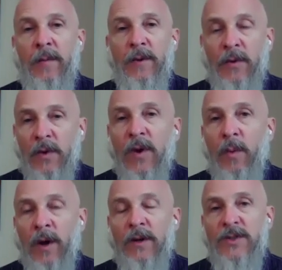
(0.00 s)
you'll really
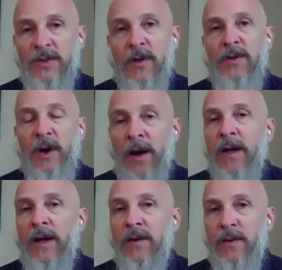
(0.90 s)
want to start
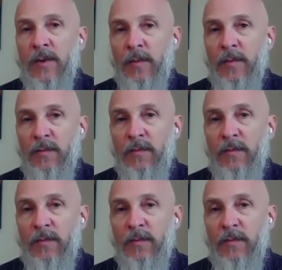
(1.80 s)
talking to